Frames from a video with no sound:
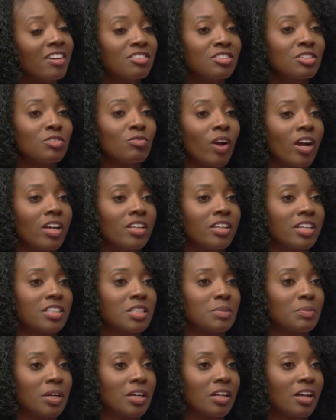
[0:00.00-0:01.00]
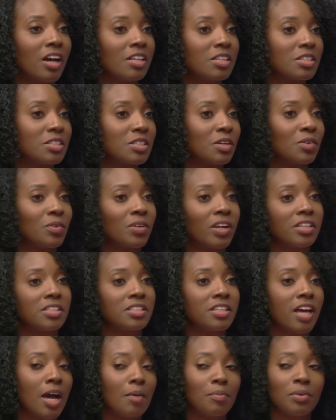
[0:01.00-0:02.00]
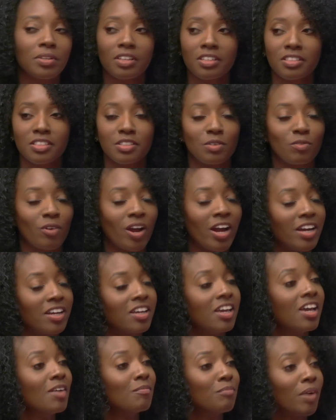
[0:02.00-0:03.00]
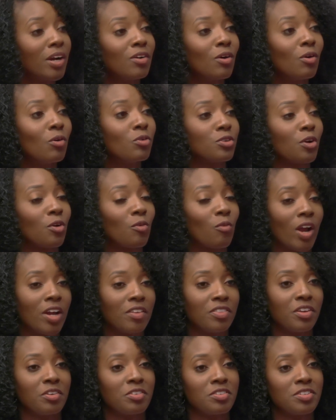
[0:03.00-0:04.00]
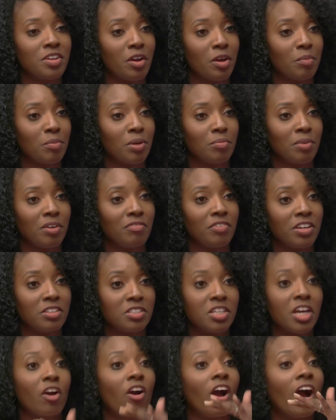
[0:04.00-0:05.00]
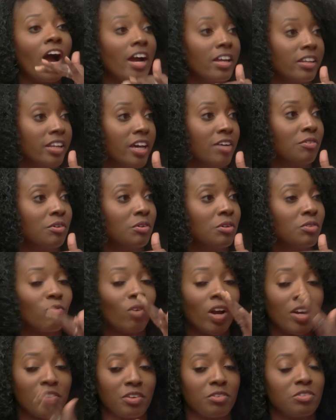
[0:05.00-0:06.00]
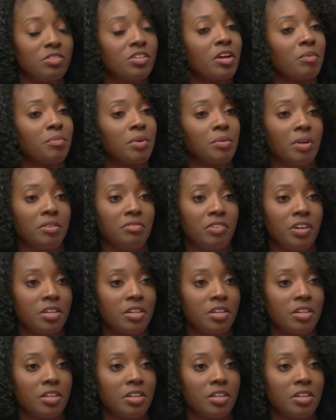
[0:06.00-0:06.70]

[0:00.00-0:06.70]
actually right next to my closet, so when I stop and look to the right, my goals are right there staring me in my face. They are eye level and right there staring me in my